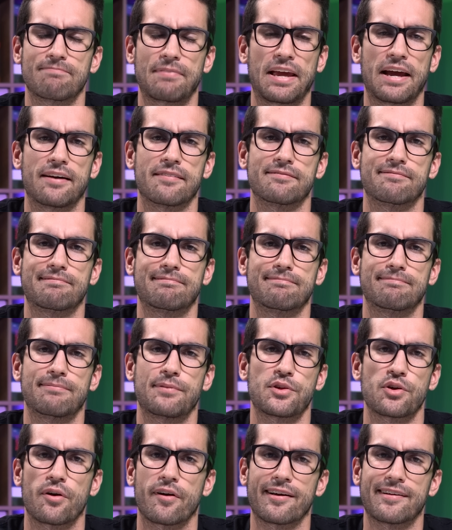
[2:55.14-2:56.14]
Yeah,
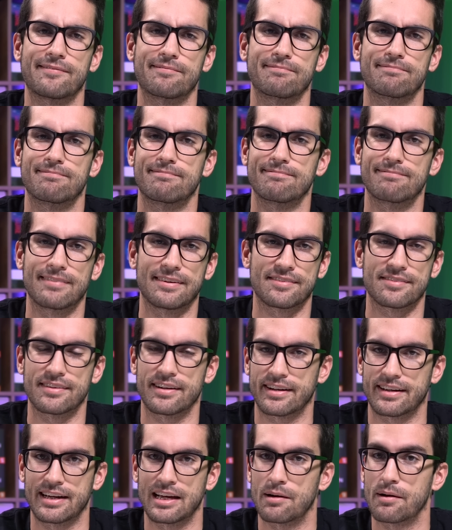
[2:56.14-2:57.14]
sorry, that's
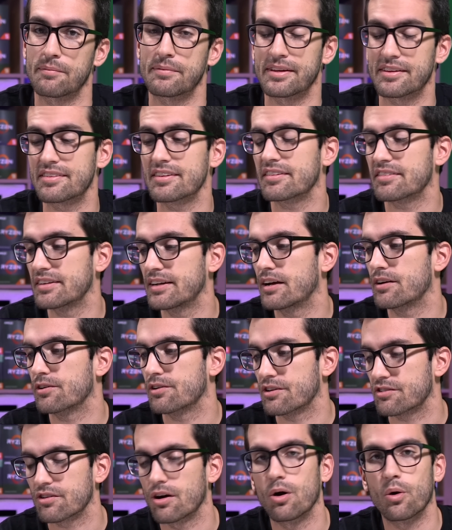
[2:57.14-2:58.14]
not gonna happen. I mean, a
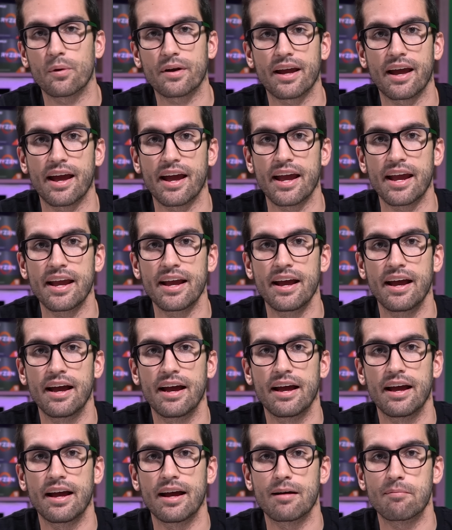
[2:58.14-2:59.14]
1600 is okay,
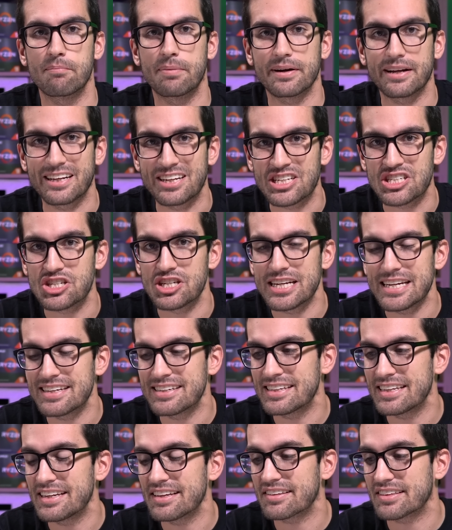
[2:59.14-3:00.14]
but a
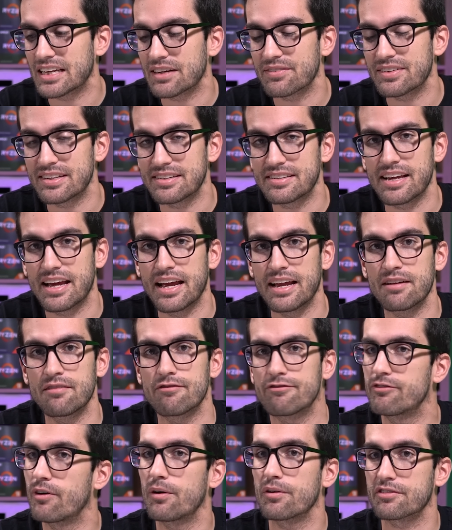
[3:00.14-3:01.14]
GT 710
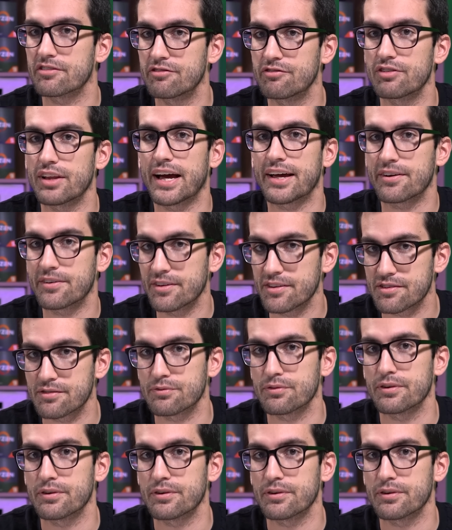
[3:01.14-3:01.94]
falls flat on its